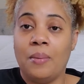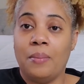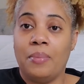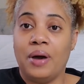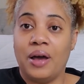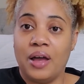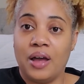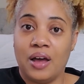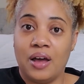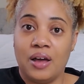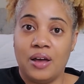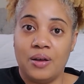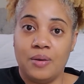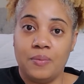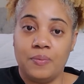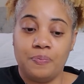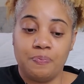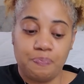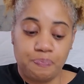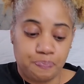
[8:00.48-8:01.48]
But
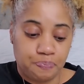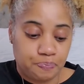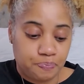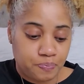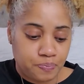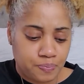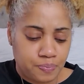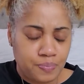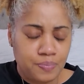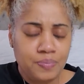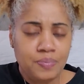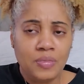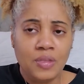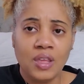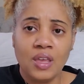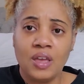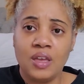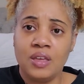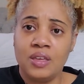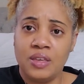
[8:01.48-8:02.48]
um,
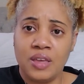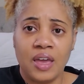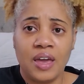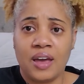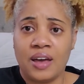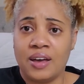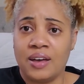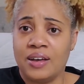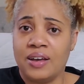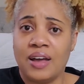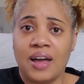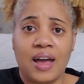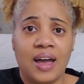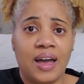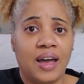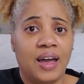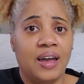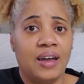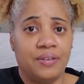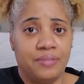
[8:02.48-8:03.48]
yeah,
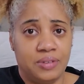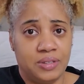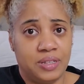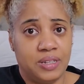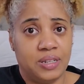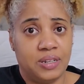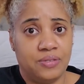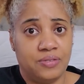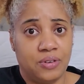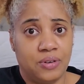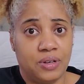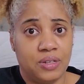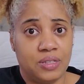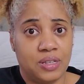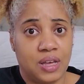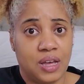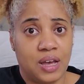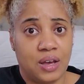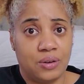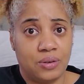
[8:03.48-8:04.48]
I really need to focus
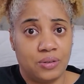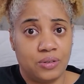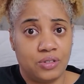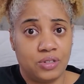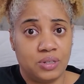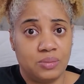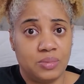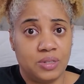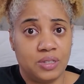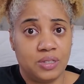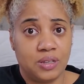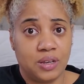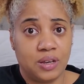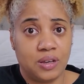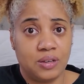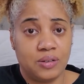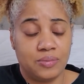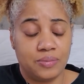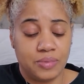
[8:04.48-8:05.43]
on hot oil treatments, y'all.